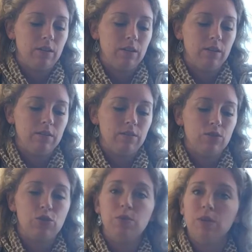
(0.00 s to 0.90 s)
uh,
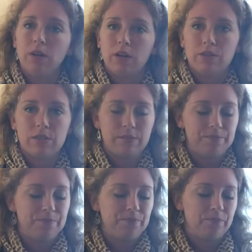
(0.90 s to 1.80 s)
two cards.
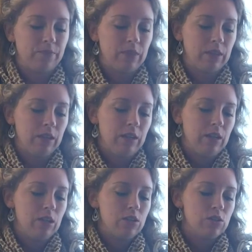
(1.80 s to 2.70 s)

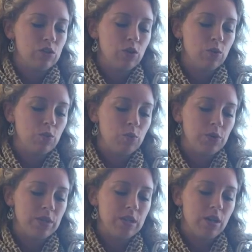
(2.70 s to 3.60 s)
So
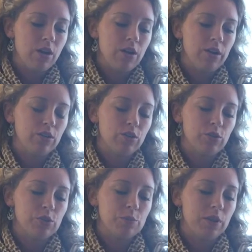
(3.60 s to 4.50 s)
we are
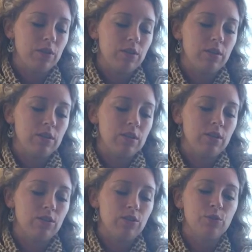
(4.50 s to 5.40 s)
encouraged by the
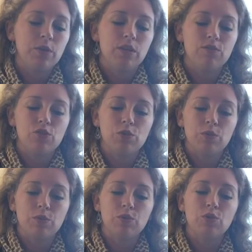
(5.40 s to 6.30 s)
third week of
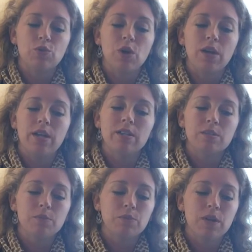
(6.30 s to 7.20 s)
June to draw
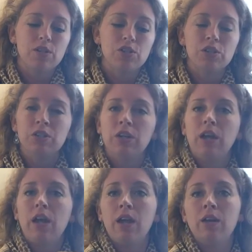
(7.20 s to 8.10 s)
inspiration
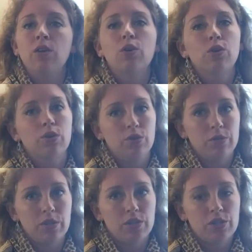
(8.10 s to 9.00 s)
and
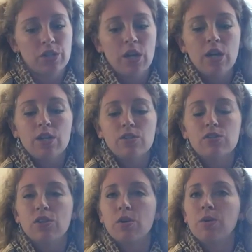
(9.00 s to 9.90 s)
courage.
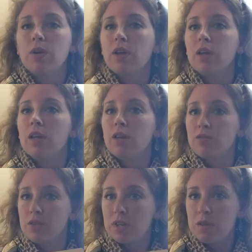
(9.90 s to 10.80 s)
So
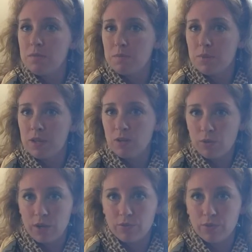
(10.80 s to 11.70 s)
if we keep being
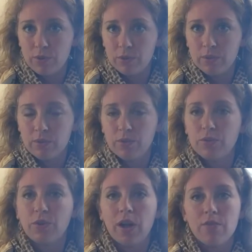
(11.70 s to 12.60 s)
grateful
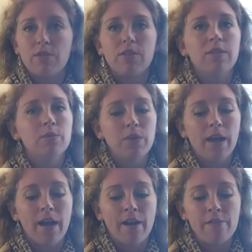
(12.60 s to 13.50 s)
for everything that we
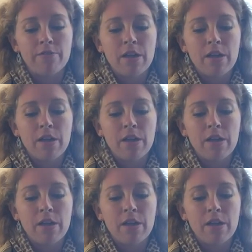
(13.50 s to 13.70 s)
have,